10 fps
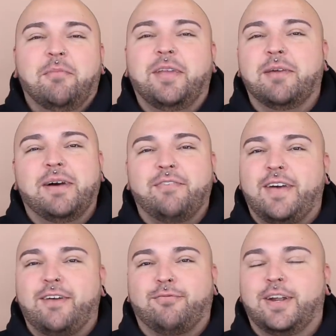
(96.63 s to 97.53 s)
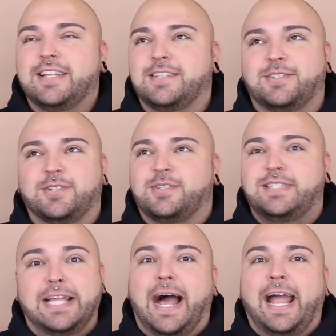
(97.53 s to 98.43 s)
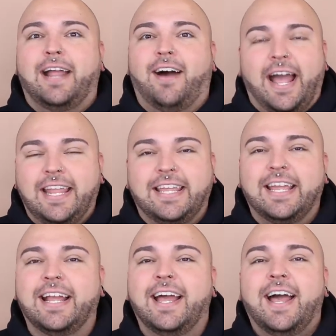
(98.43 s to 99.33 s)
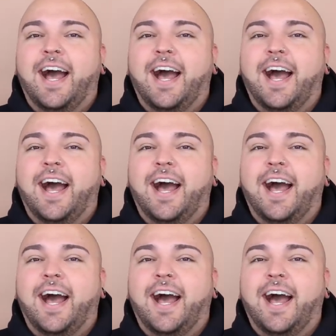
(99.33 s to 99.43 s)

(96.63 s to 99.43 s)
Me and my fat friends just dying hiking,